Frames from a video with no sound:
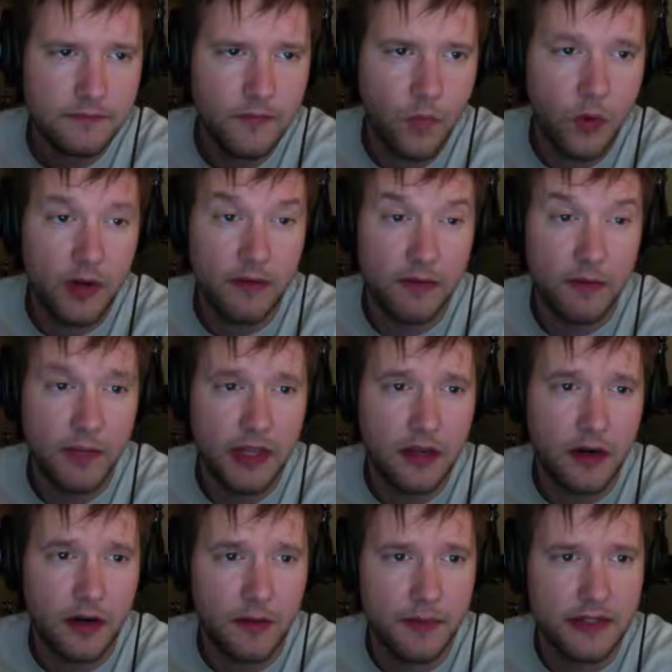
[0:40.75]
One of the big
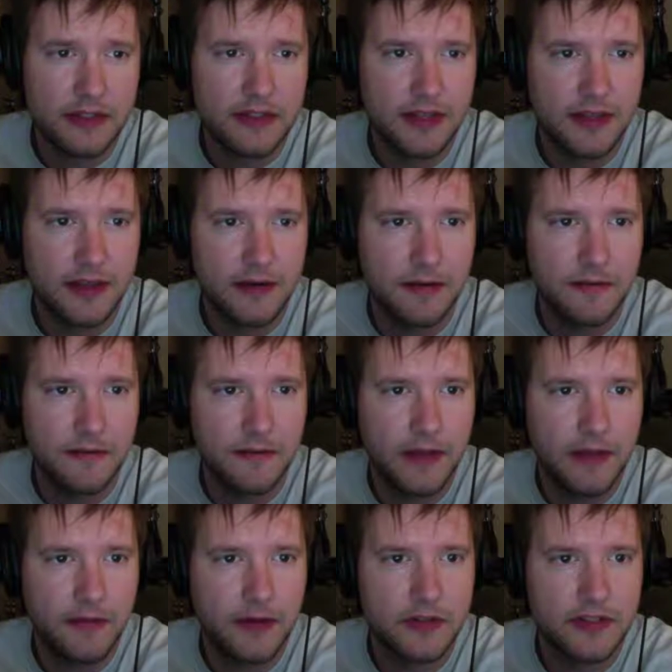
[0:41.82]
arguments that
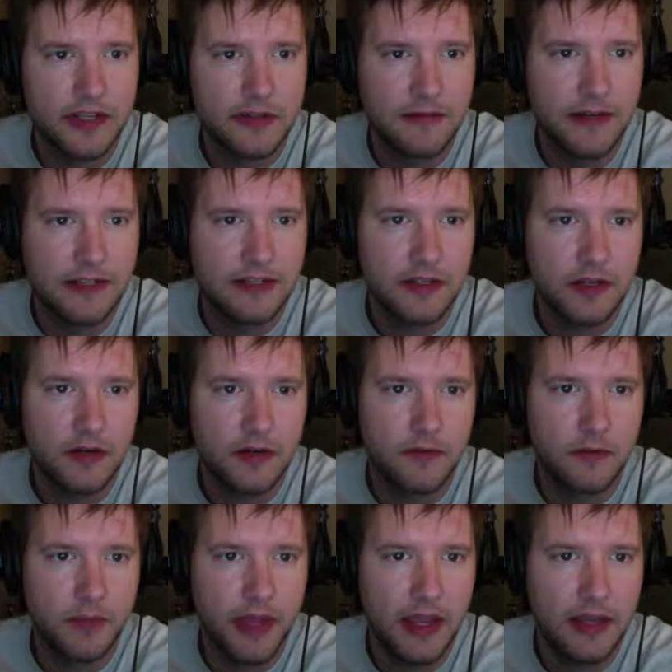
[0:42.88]
favors investing over
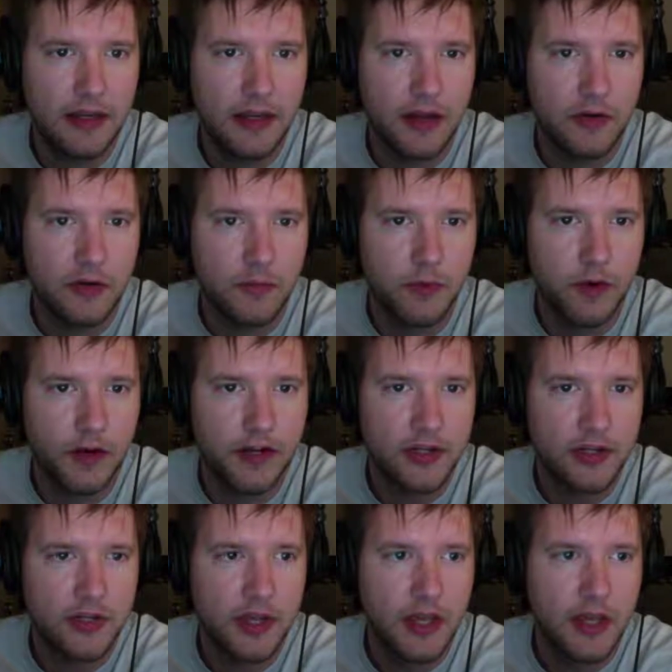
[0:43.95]
paying down your mortgage